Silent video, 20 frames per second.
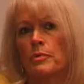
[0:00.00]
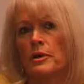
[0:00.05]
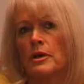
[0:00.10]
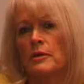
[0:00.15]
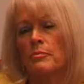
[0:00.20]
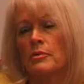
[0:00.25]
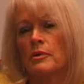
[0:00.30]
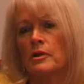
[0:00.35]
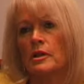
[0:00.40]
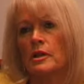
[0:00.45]

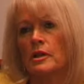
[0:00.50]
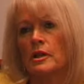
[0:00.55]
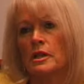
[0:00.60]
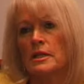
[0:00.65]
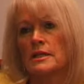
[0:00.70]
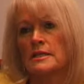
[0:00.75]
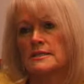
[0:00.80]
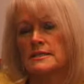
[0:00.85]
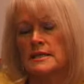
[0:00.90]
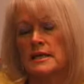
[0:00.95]

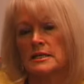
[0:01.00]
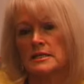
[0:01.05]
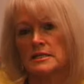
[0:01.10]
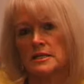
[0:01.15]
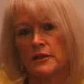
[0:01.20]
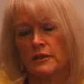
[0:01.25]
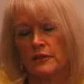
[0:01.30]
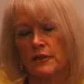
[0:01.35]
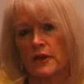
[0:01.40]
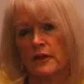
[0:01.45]
People tend
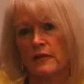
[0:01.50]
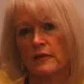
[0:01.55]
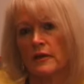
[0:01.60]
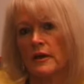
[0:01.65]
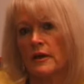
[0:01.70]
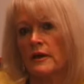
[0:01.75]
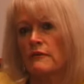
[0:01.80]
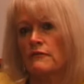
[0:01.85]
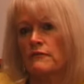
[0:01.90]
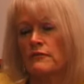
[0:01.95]
to think
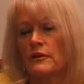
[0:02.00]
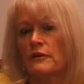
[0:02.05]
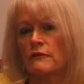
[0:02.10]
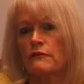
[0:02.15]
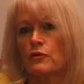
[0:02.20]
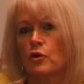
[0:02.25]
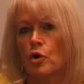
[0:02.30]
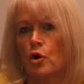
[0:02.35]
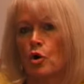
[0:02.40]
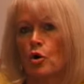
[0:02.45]
that if
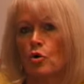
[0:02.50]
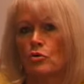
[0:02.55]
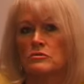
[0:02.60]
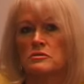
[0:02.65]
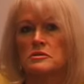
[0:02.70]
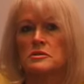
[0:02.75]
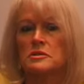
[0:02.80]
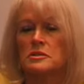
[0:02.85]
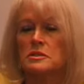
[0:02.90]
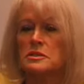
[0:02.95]
they've
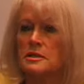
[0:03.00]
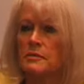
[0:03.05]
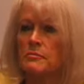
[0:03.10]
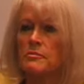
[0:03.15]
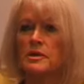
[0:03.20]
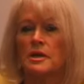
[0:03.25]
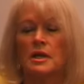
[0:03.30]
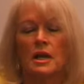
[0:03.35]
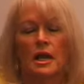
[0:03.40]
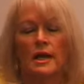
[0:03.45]
got
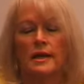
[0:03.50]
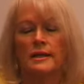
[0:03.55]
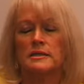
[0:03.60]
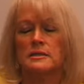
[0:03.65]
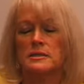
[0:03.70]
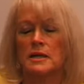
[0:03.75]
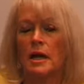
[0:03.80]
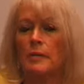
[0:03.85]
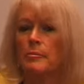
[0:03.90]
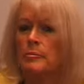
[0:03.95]
something
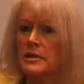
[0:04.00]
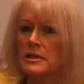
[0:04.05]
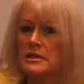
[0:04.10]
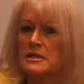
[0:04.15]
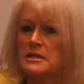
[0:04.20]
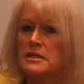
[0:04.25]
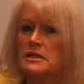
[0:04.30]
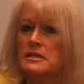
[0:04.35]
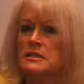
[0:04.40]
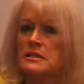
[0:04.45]
like
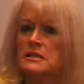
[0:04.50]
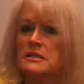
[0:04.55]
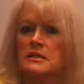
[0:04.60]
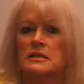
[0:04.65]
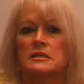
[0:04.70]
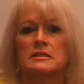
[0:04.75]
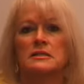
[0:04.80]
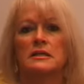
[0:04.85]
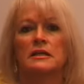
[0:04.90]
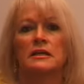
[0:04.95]
diabetes
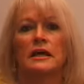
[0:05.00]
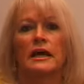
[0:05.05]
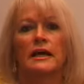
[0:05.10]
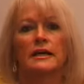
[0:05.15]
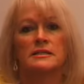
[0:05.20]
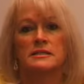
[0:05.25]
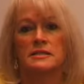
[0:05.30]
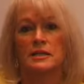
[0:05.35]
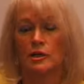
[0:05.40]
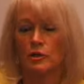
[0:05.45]
that it's going to
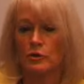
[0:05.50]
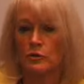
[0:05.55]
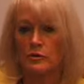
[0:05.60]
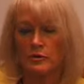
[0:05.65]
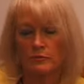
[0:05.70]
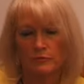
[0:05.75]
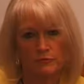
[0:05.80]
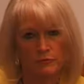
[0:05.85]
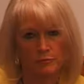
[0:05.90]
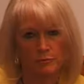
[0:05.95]
exclude
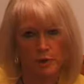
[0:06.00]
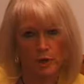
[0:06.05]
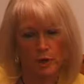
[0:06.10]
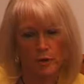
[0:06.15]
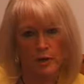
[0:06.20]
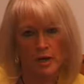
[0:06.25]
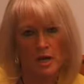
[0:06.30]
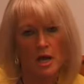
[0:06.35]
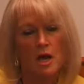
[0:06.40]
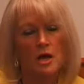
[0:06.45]
them from
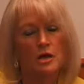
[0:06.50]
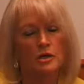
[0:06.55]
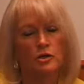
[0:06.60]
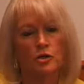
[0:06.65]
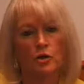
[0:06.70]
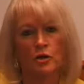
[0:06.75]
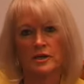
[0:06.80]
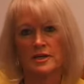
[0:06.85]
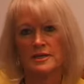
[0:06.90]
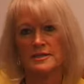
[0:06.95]
going.
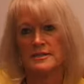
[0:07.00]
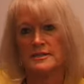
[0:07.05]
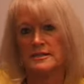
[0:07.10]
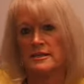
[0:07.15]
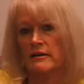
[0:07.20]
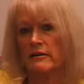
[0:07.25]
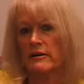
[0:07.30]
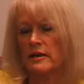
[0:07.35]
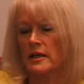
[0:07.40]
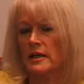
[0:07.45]
Not
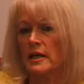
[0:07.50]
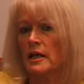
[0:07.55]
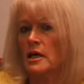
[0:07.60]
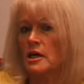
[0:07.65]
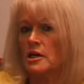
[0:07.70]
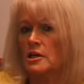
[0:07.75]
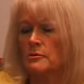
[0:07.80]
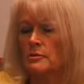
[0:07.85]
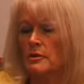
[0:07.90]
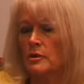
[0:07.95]
necessarily.
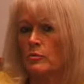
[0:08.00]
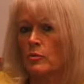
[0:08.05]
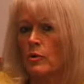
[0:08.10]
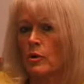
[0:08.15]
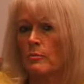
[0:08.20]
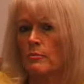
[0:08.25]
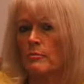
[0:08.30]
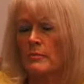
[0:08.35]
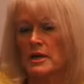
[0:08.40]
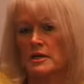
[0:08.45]
No matter
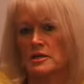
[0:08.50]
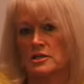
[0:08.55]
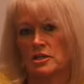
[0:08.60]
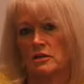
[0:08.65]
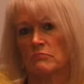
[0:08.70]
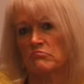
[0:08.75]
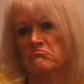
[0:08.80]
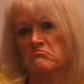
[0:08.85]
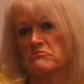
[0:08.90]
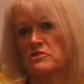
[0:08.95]
what
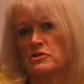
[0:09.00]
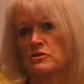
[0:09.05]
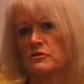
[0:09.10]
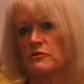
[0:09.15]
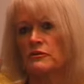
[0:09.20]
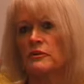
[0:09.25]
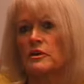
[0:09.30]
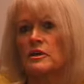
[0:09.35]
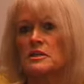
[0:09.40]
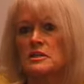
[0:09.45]
major sort
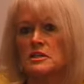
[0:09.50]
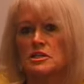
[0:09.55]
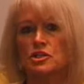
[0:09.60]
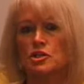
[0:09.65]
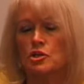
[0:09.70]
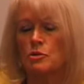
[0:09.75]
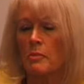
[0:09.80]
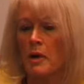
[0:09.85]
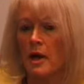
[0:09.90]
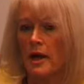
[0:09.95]
of
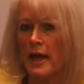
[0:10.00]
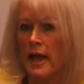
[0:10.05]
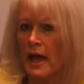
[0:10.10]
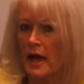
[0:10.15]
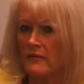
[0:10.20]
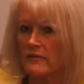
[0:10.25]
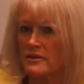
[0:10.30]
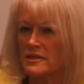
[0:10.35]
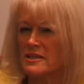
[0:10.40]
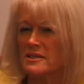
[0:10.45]
condition you might
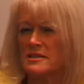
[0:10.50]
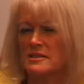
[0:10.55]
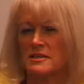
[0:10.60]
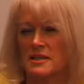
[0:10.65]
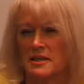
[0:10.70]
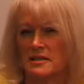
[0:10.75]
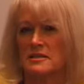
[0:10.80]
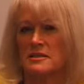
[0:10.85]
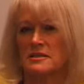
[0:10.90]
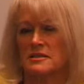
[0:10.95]
have, it
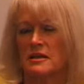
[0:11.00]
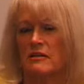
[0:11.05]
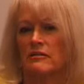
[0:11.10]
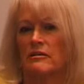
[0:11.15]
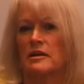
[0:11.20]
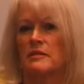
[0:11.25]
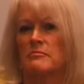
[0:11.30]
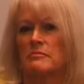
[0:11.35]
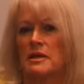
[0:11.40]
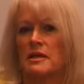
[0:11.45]
doesn't
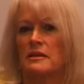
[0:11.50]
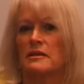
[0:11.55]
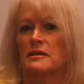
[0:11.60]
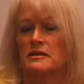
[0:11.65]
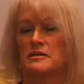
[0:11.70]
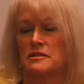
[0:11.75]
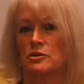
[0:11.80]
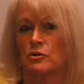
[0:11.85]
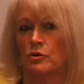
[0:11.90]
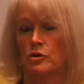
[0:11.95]
necessarily mean
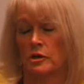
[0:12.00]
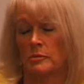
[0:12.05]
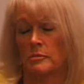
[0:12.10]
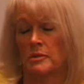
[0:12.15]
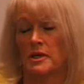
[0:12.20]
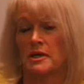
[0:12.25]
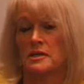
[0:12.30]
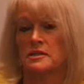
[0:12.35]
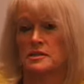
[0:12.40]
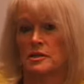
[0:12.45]
that you're going to
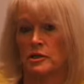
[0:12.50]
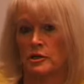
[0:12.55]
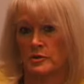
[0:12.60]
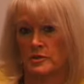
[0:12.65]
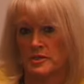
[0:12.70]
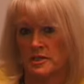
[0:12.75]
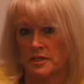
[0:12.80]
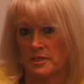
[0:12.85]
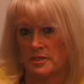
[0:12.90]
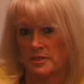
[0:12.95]
be
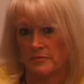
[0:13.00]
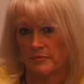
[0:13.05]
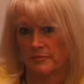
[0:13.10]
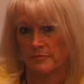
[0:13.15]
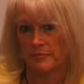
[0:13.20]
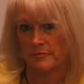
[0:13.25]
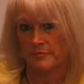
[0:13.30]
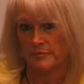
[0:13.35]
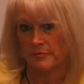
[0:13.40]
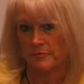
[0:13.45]
excluded.
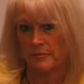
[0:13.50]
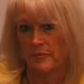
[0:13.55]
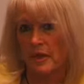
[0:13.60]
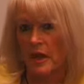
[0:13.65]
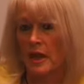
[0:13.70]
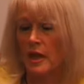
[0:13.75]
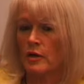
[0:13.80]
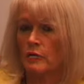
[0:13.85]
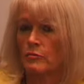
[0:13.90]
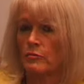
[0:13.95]

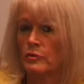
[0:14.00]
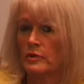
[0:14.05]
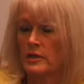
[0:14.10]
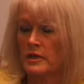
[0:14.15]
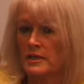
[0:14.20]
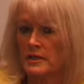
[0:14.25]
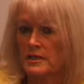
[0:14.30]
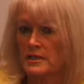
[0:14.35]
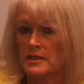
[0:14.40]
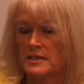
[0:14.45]
It
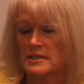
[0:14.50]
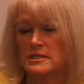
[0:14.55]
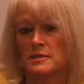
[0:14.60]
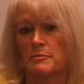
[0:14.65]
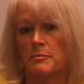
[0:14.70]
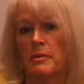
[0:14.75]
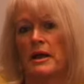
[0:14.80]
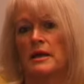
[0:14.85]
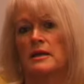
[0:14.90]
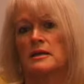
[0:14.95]
really does
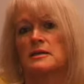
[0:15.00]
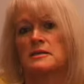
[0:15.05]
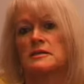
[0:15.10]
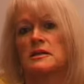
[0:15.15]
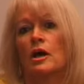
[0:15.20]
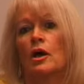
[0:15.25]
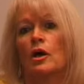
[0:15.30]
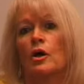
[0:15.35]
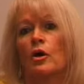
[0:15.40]
depend